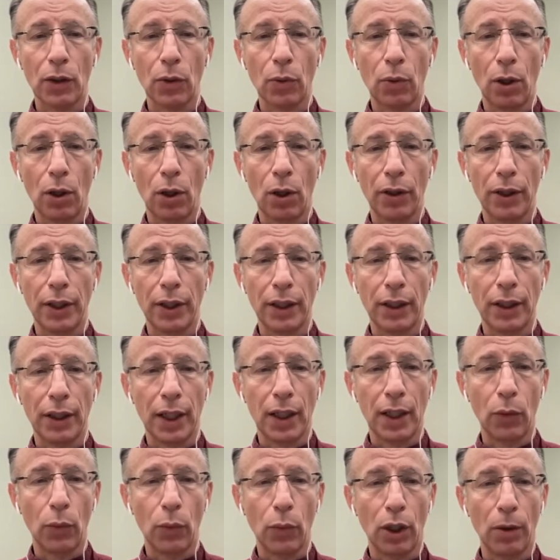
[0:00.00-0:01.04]
the quality
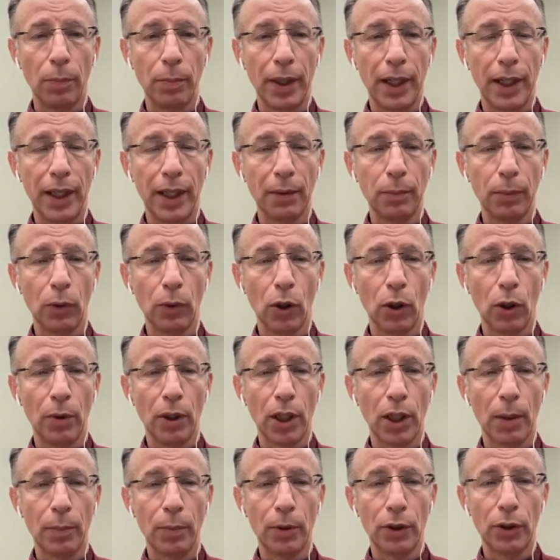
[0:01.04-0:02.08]
and well-paying
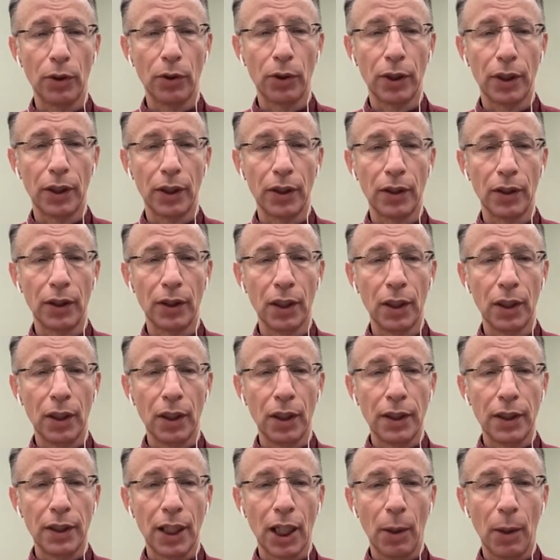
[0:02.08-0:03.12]
employment opportunities
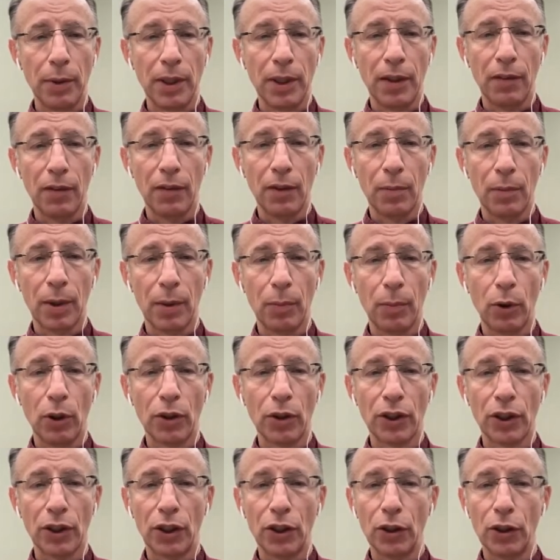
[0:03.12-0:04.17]
to help give them a more
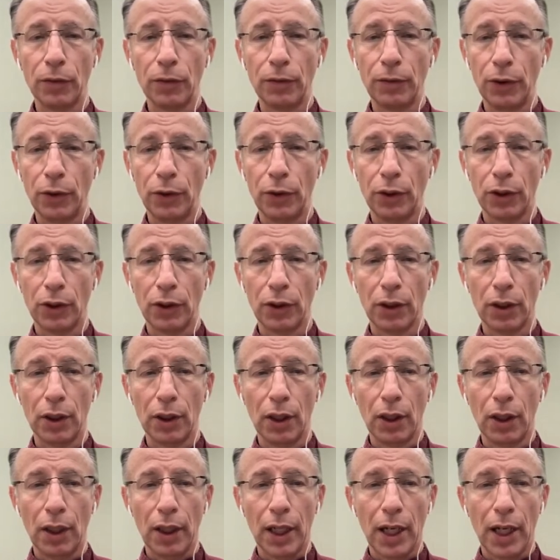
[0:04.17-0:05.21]
secure future?
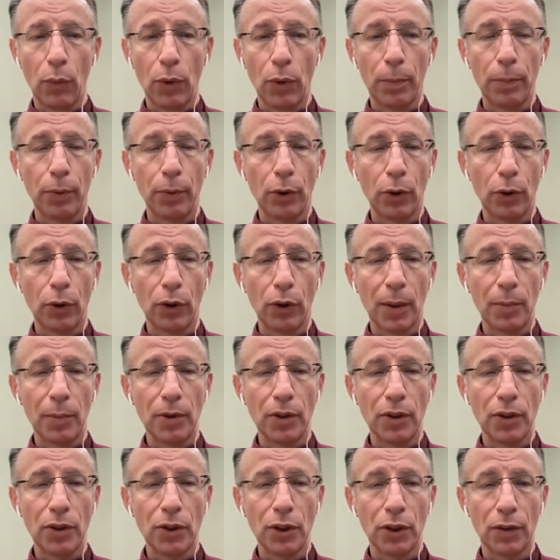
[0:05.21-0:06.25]
And what programs
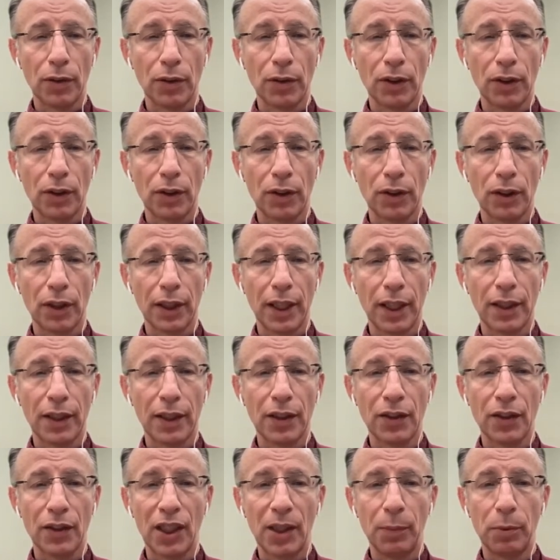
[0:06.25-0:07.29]
and services can the
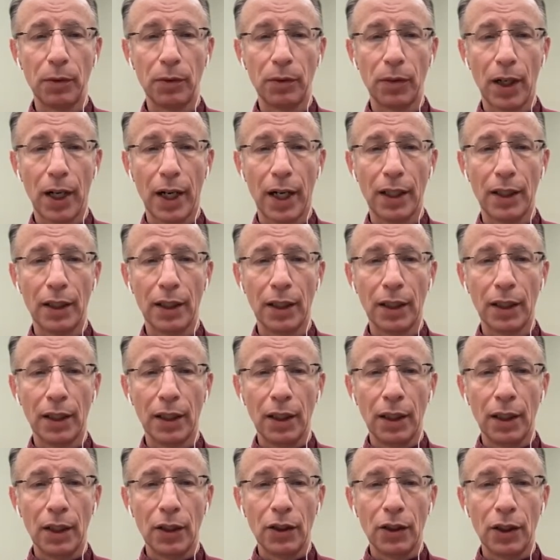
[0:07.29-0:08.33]
city provide
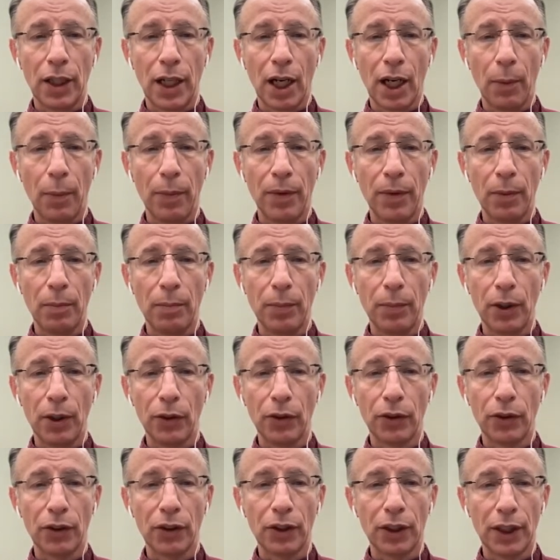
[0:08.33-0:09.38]
to help them
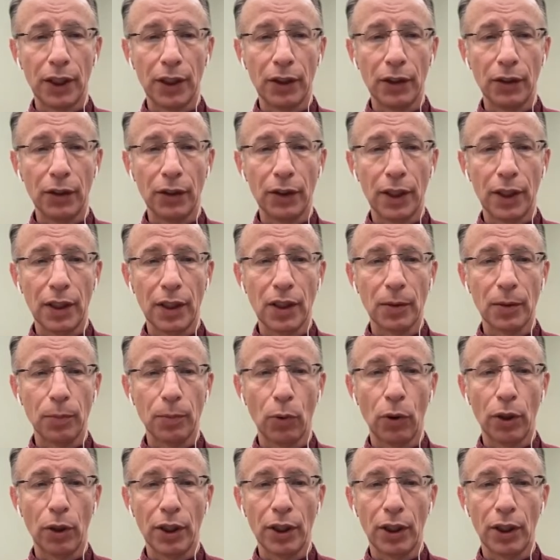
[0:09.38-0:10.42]
build their skills and
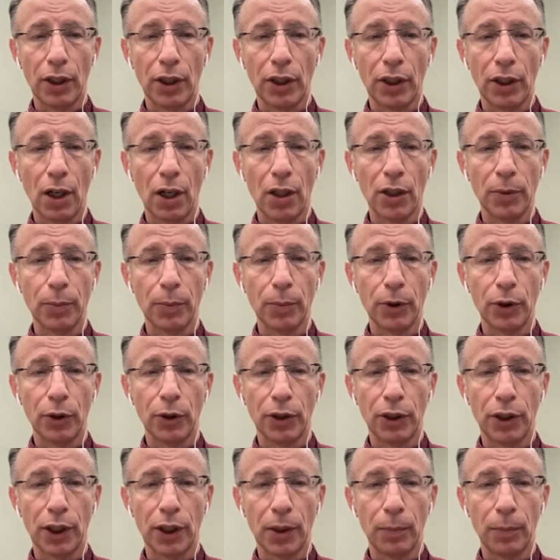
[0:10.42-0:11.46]
support young
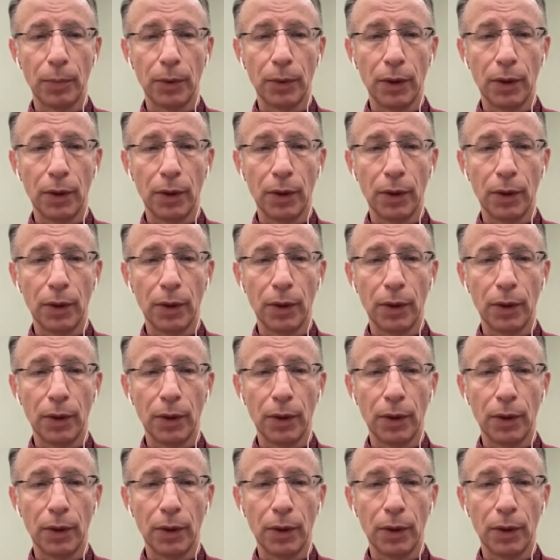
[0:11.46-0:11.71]
entrepreneurship?